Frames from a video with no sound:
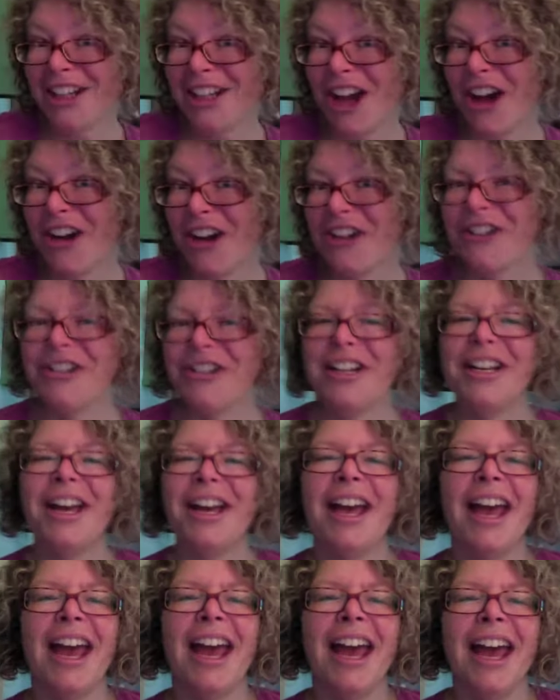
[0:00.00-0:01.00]
we had a
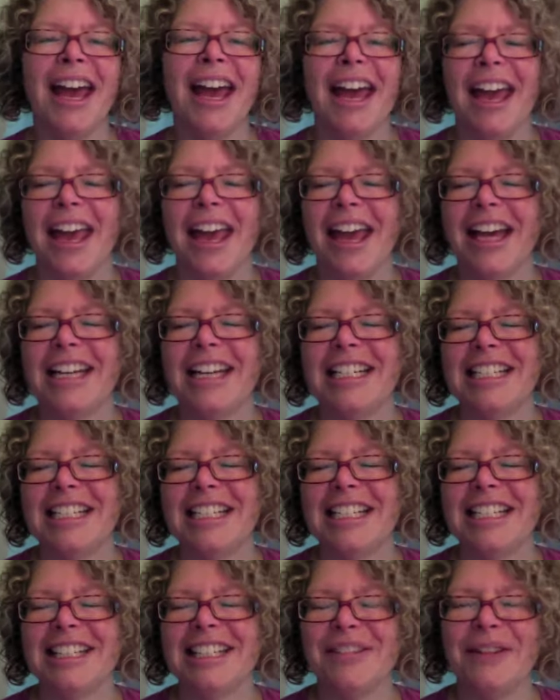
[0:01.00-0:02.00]
fabulous time.
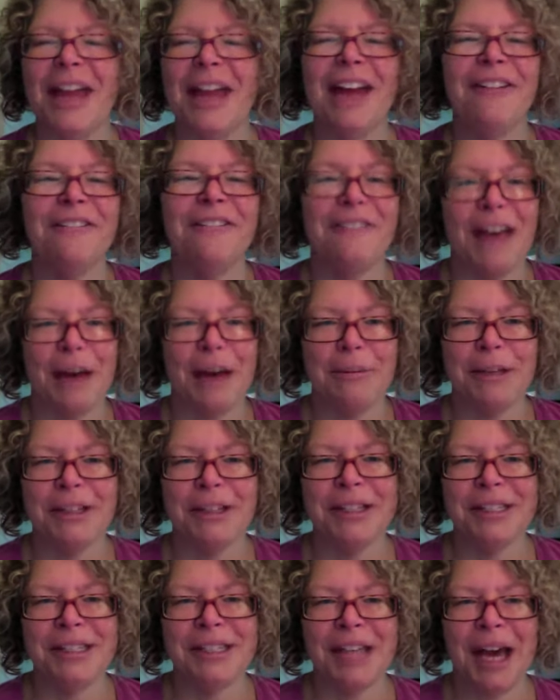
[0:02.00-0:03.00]
We
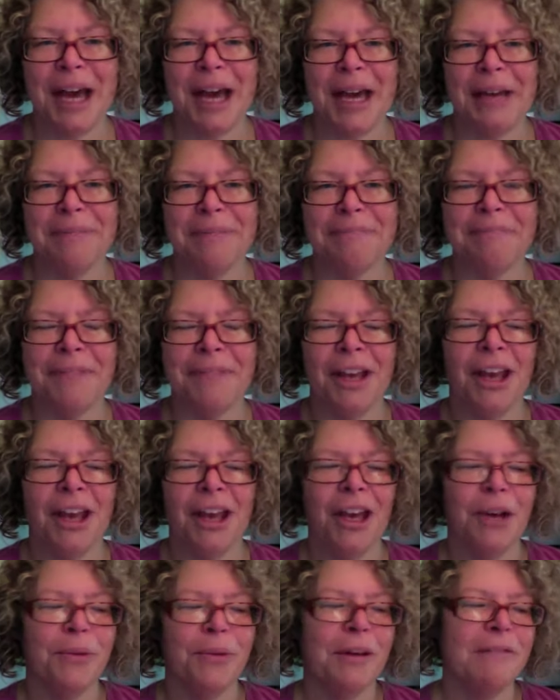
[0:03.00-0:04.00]
visited
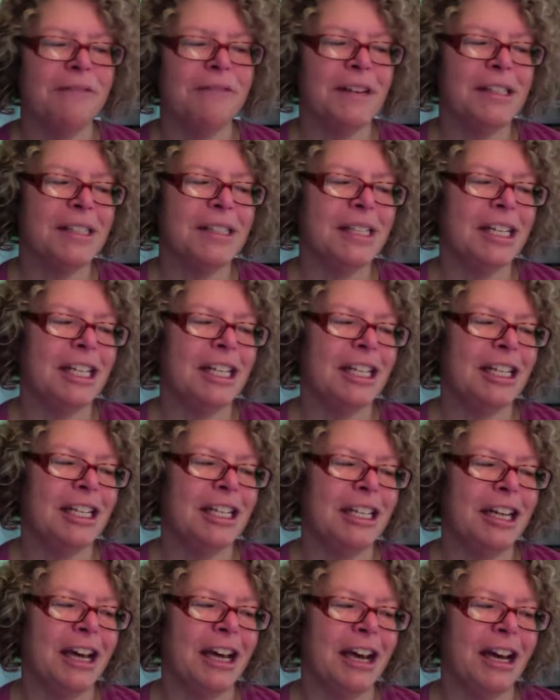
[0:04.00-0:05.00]
many of the booths, but
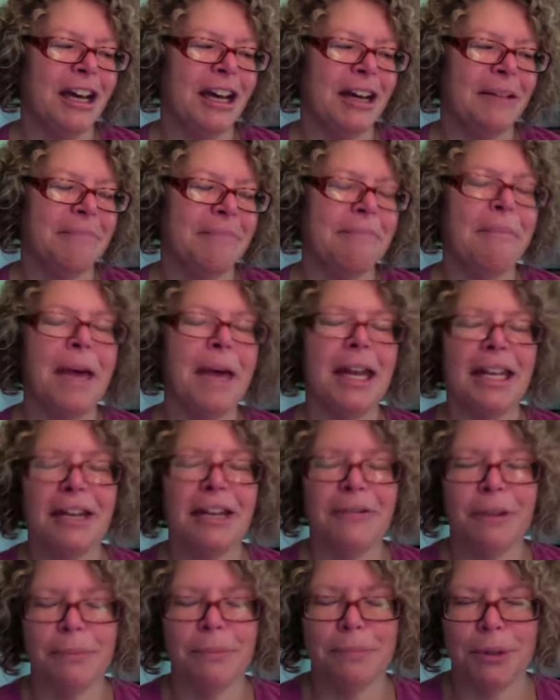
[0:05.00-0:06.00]
2 that stuck
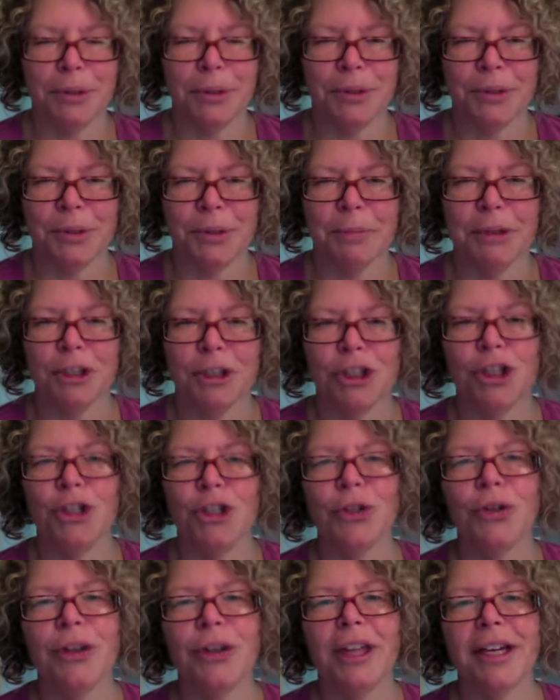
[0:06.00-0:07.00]
out, or 2 that I
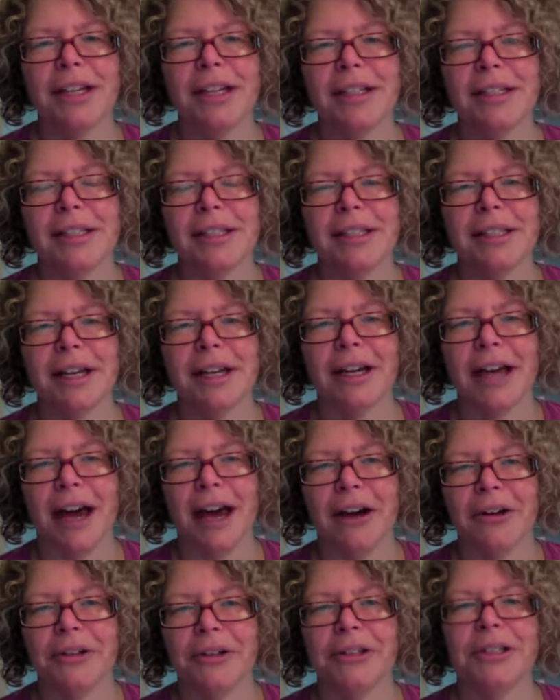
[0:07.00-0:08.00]
want to
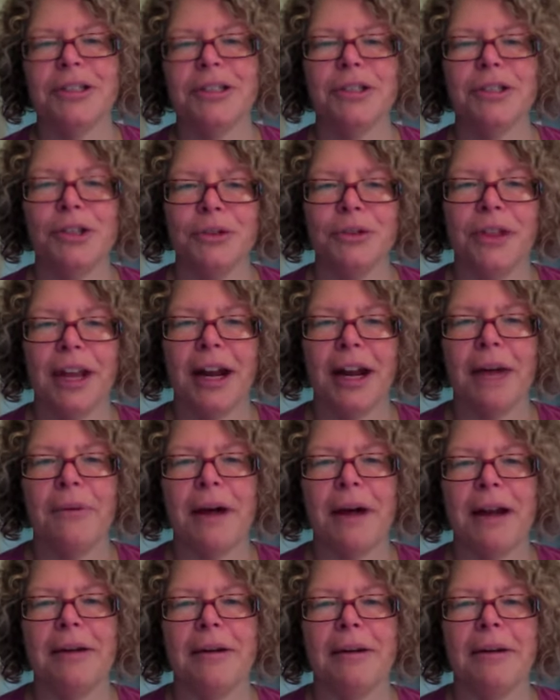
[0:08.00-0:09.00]
mention. One was
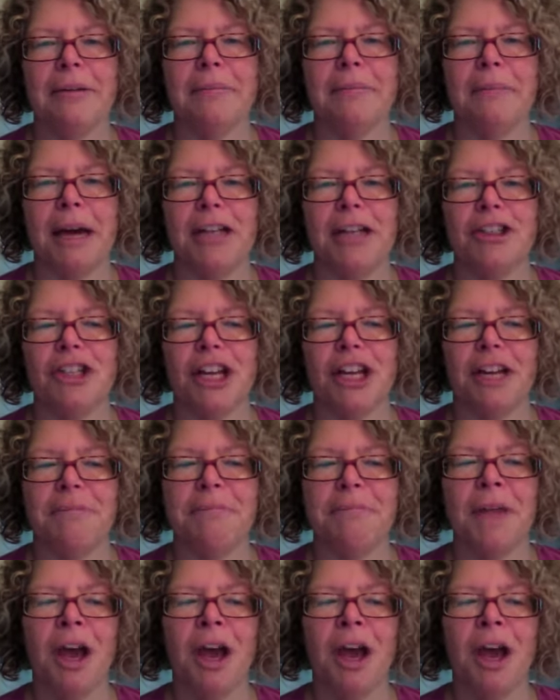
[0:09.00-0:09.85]
Wool and Honey.